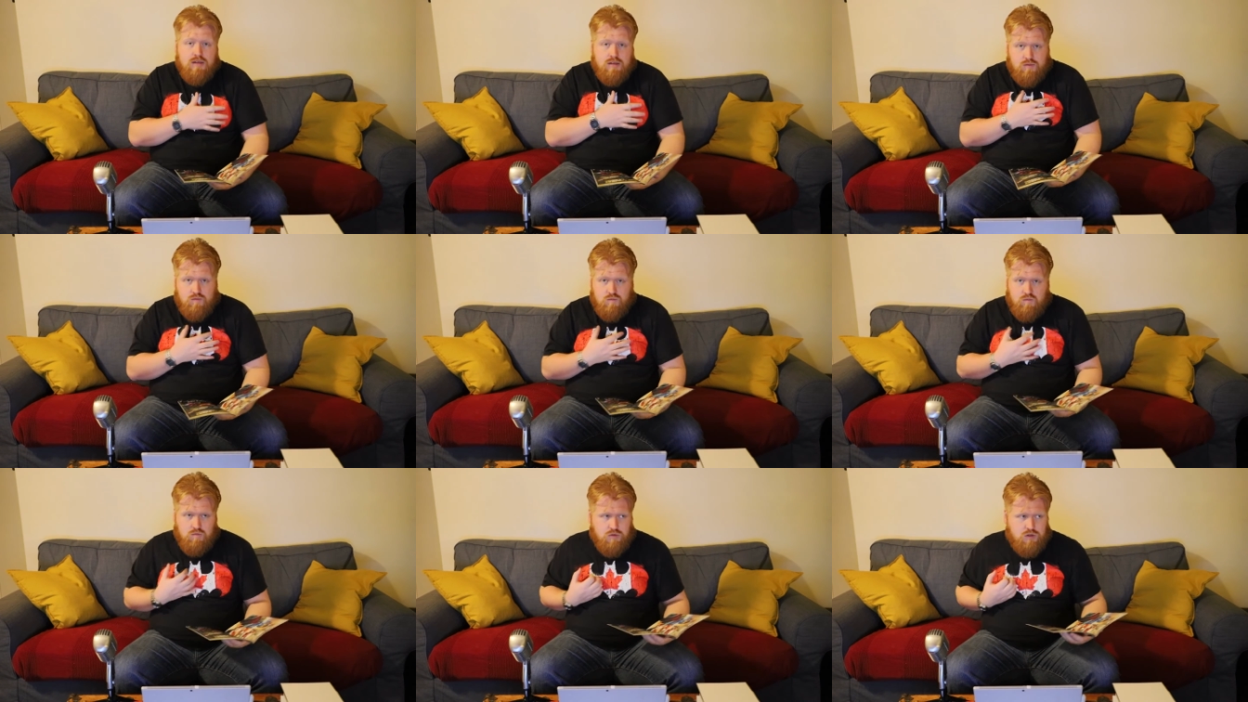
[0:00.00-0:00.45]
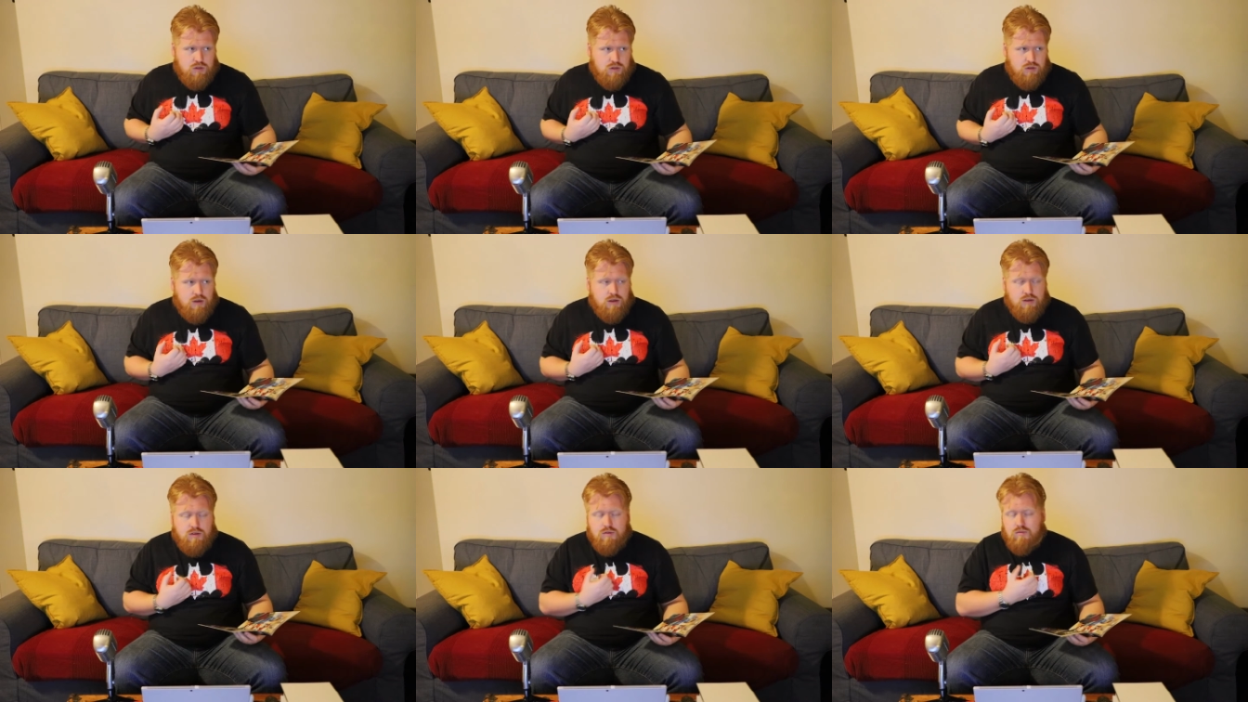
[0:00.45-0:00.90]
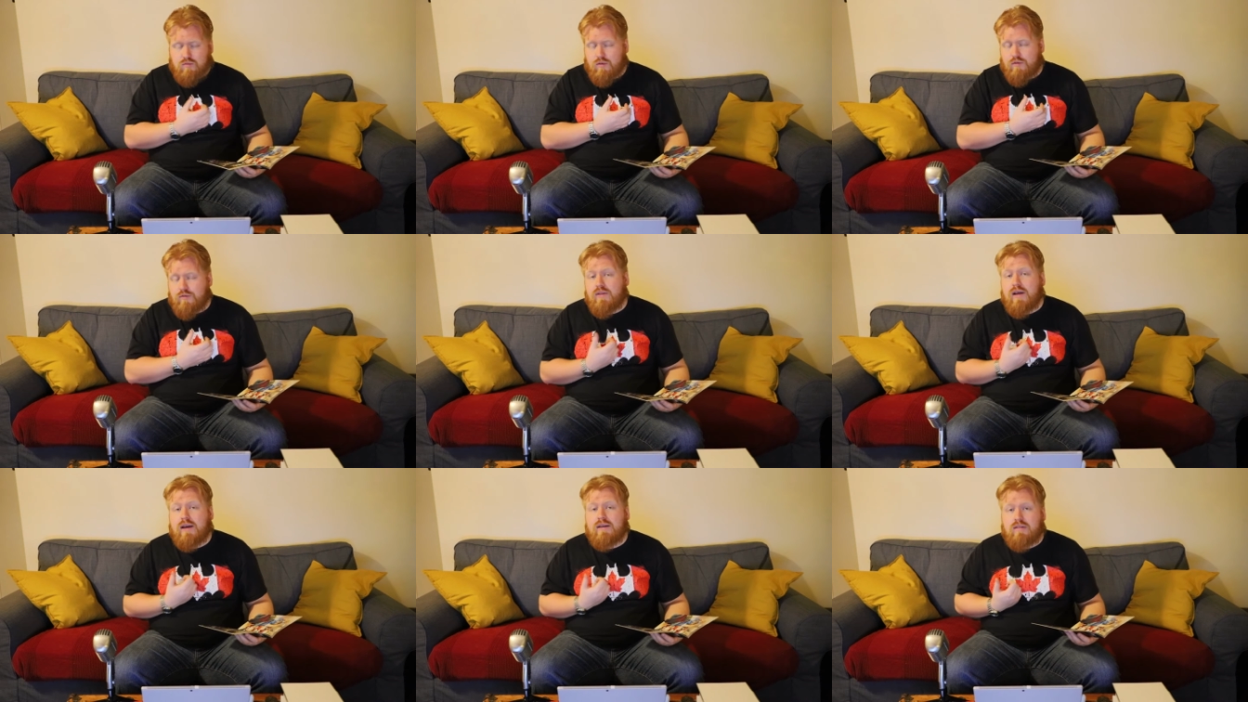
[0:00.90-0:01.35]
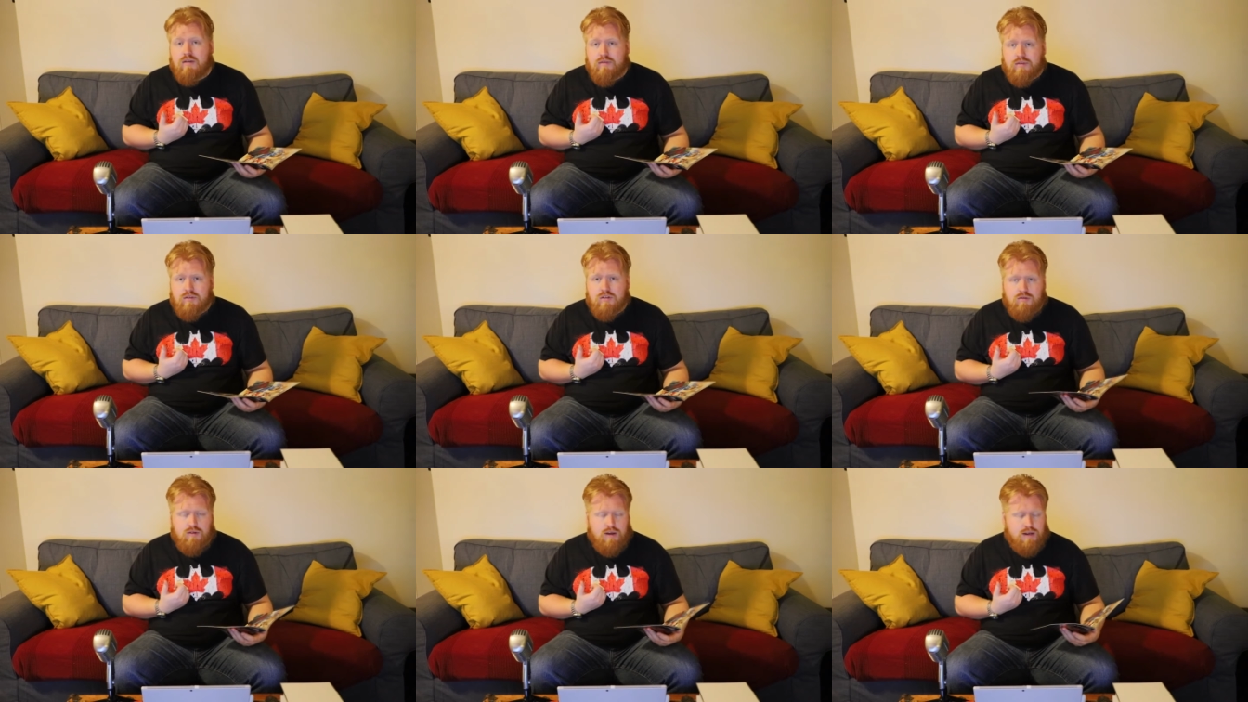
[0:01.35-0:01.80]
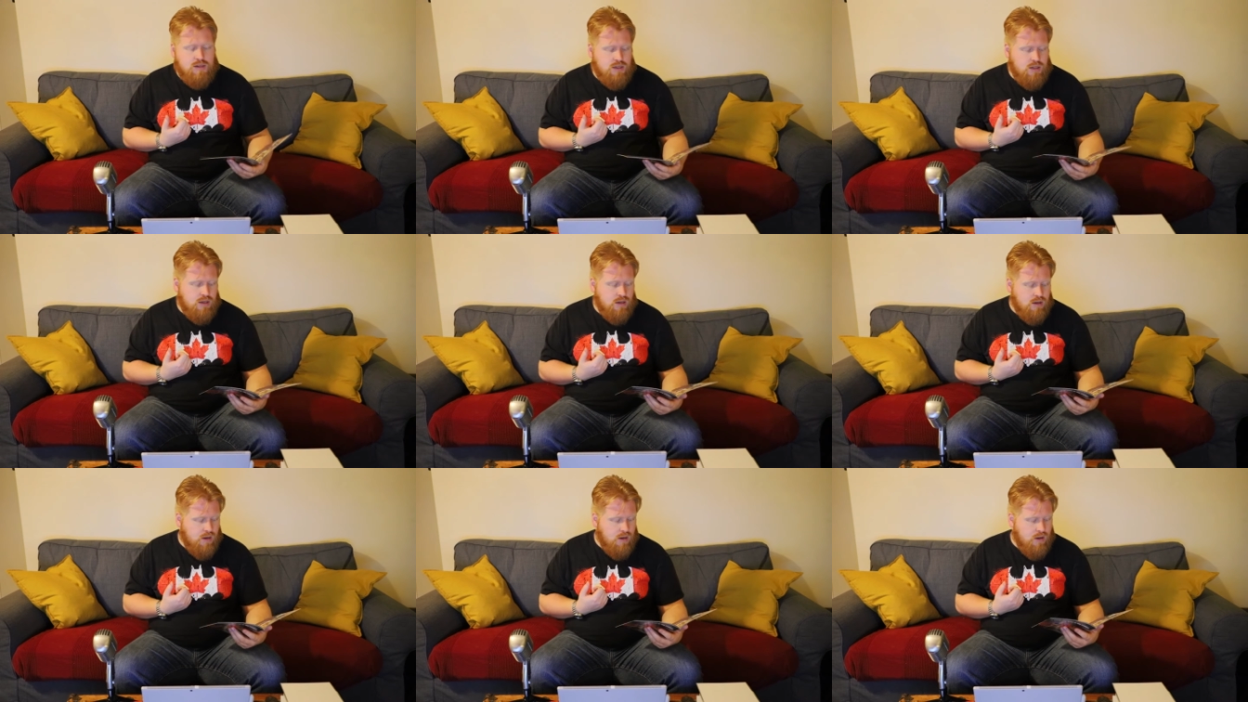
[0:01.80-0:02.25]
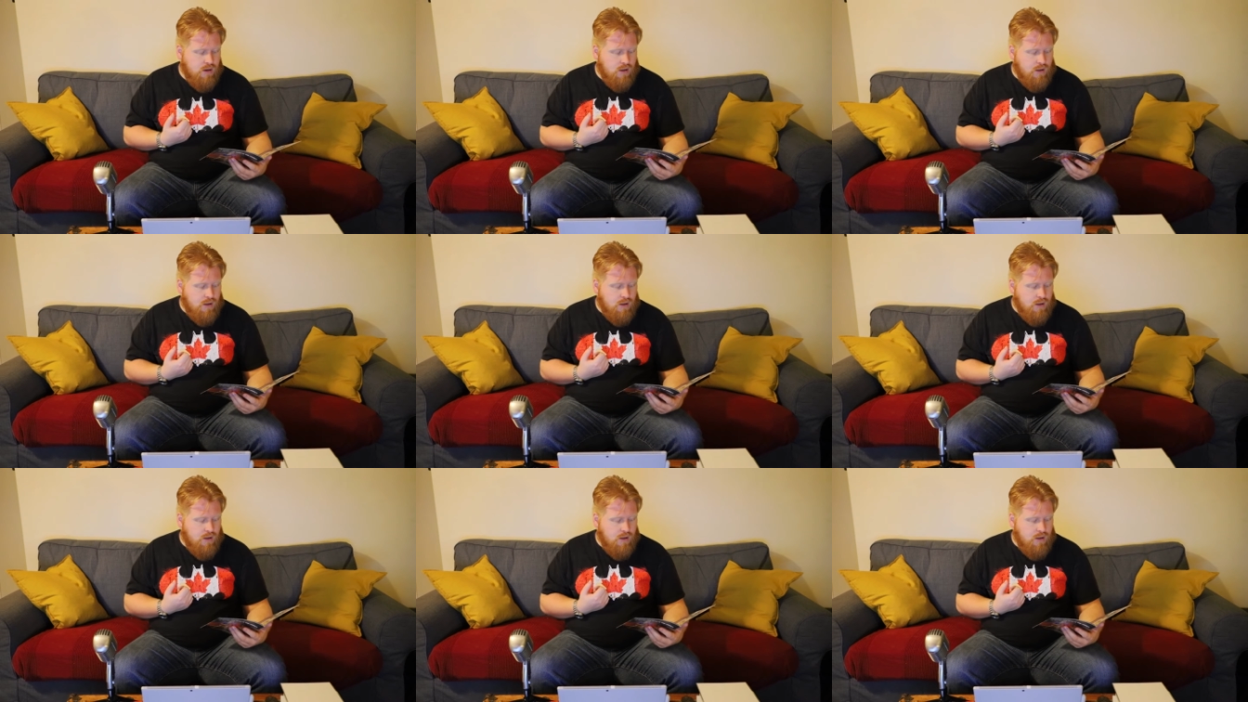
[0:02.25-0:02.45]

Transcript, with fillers: it's it's reflective and stretchy.